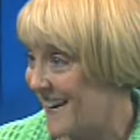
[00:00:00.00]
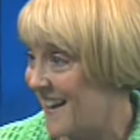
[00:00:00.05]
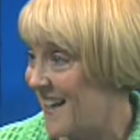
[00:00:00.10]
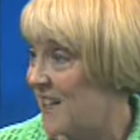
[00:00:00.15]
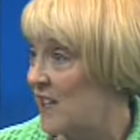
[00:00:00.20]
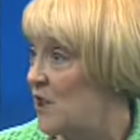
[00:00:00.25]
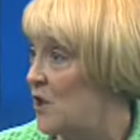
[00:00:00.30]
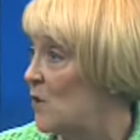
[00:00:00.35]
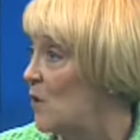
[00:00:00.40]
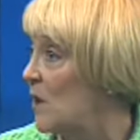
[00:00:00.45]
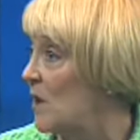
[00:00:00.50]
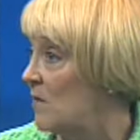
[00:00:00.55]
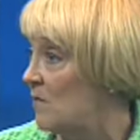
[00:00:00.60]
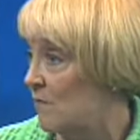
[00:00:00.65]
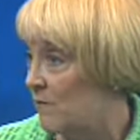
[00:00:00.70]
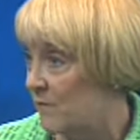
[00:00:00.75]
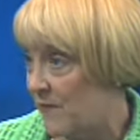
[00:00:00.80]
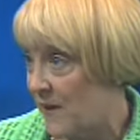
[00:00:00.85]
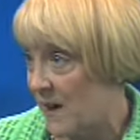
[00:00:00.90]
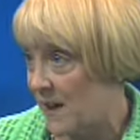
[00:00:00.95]
and you can
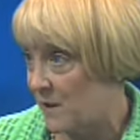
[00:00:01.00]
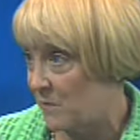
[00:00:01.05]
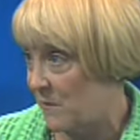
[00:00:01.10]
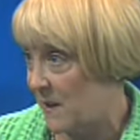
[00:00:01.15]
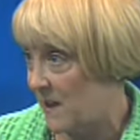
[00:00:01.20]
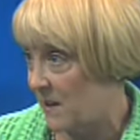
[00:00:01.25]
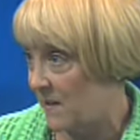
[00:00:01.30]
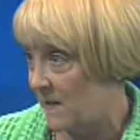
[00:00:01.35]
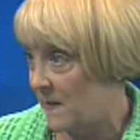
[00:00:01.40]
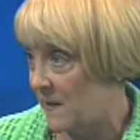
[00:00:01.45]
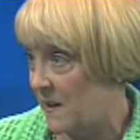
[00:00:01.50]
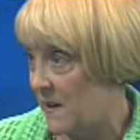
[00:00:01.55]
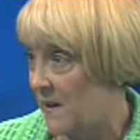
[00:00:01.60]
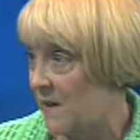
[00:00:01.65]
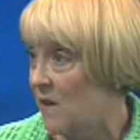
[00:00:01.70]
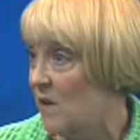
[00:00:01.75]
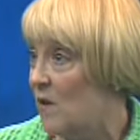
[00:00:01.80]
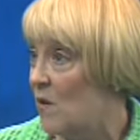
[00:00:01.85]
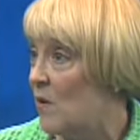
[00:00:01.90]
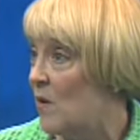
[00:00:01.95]
find me on
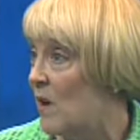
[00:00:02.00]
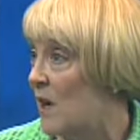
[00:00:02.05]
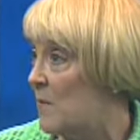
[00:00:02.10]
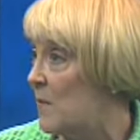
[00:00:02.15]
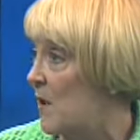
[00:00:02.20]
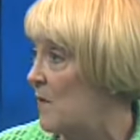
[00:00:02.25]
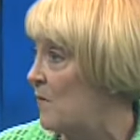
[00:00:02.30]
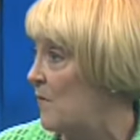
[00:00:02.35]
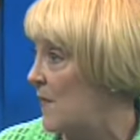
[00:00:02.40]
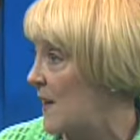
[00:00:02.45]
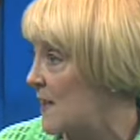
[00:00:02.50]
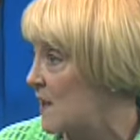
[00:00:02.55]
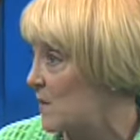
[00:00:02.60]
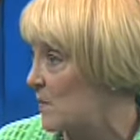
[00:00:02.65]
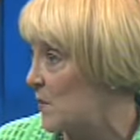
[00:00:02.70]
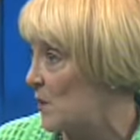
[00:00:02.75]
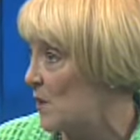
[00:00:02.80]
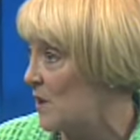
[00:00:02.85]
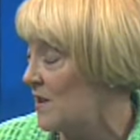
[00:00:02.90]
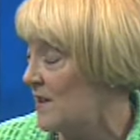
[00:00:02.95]
there, or I'm on
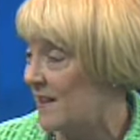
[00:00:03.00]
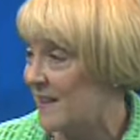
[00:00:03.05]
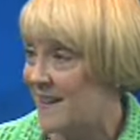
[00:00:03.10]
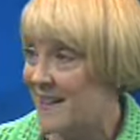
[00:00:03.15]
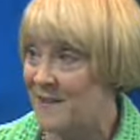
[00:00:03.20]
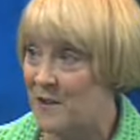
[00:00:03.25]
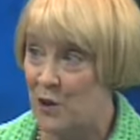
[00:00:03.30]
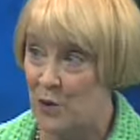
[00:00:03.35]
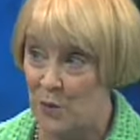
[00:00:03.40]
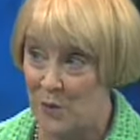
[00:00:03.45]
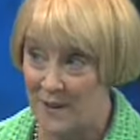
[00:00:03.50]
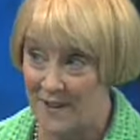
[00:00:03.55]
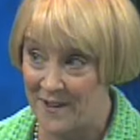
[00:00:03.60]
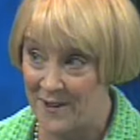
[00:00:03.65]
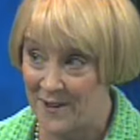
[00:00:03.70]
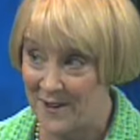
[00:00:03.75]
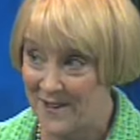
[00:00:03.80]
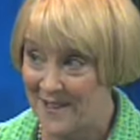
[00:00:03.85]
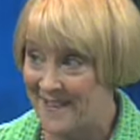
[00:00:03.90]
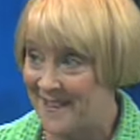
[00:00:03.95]
Facebook and I
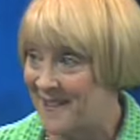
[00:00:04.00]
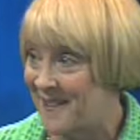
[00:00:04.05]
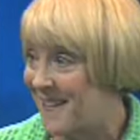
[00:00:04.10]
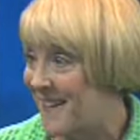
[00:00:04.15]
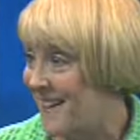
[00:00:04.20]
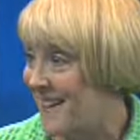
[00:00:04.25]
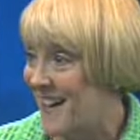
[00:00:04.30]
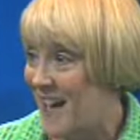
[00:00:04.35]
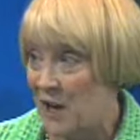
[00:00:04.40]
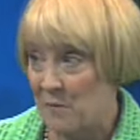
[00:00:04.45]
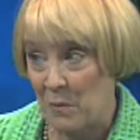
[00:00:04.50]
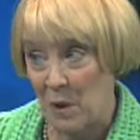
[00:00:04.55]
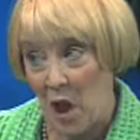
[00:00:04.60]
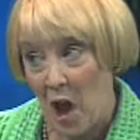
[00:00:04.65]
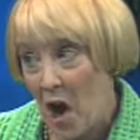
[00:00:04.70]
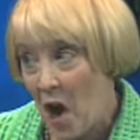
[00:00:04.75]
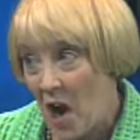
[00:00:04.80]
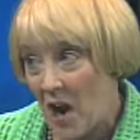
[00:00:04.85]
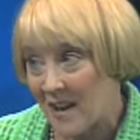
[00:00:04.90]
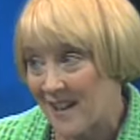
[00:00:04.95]
Twitter and I
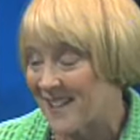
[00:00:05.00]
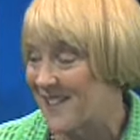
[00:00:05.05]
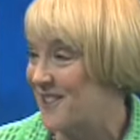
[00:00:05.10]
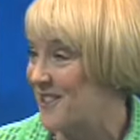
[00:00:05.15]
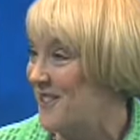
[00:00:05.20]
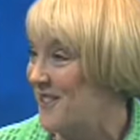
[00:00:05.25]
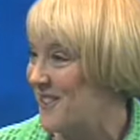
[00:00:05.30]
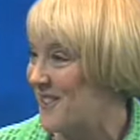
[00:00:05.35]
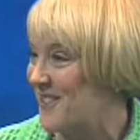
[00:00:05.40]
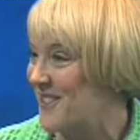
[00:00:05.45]
blog too. Oh,